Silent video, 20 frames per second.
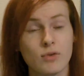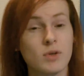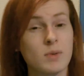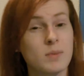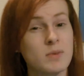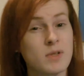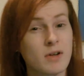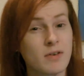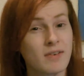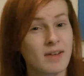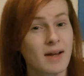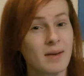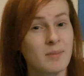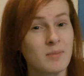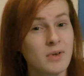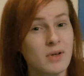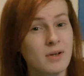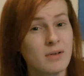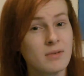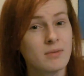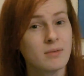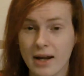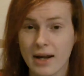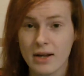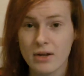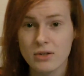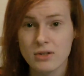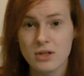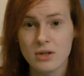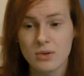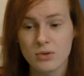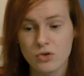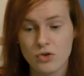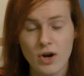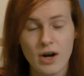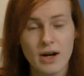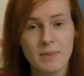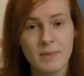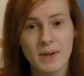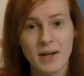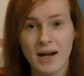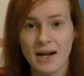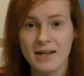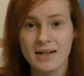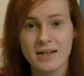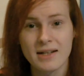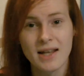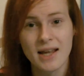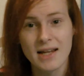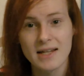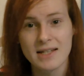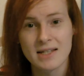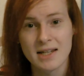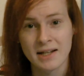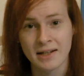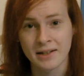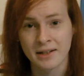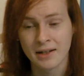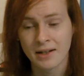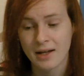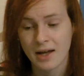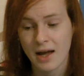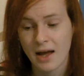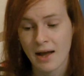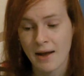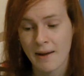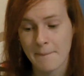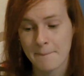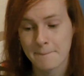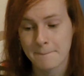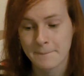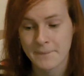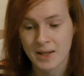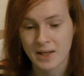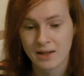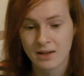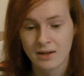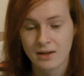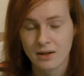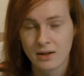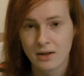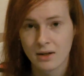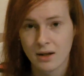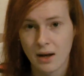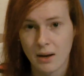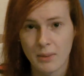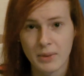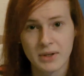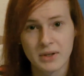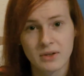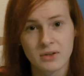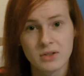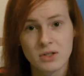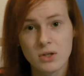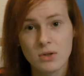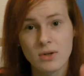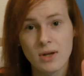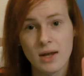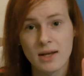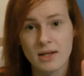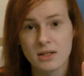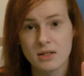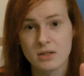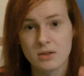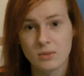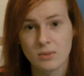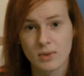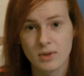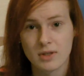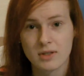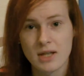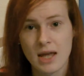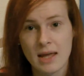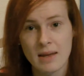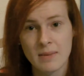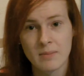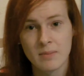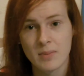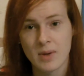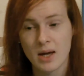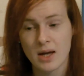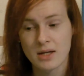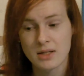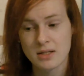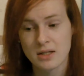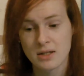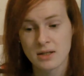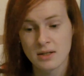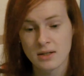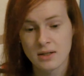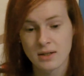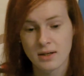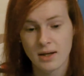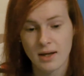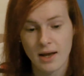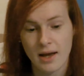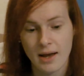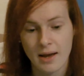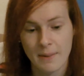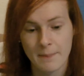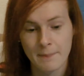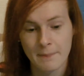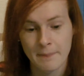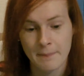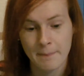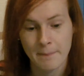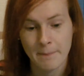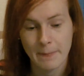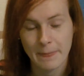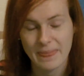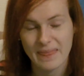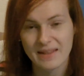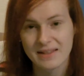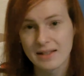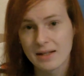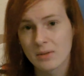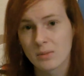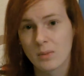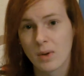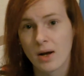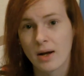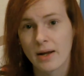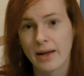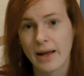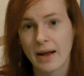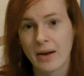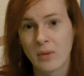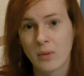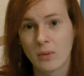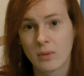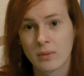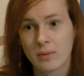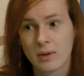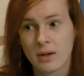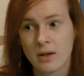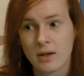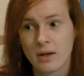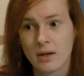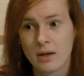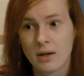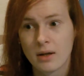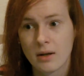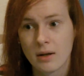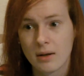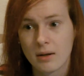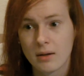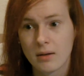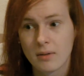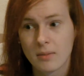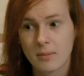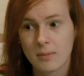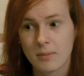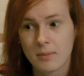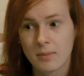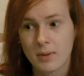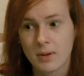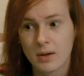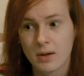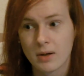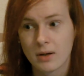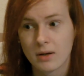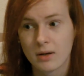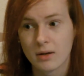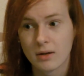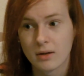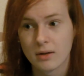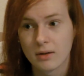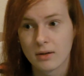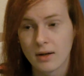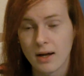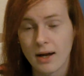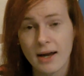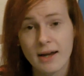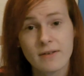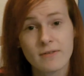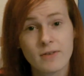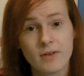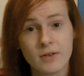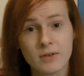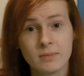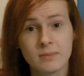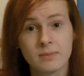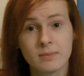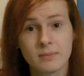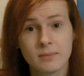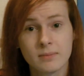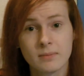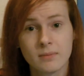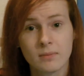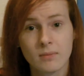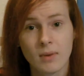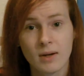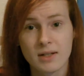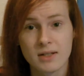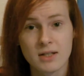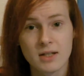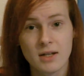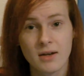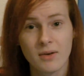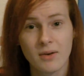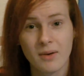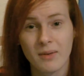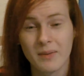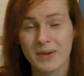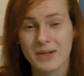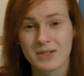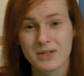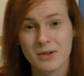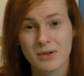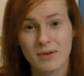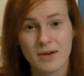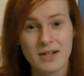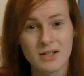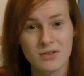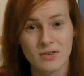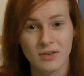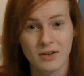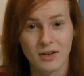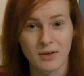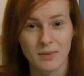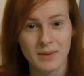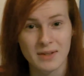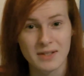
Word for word: Rooms Off Camera. I also tried my hand at dating. Um, I went on two dates with the same person. Um, didn't work out, but I had fun. Went to, I went to a restaurant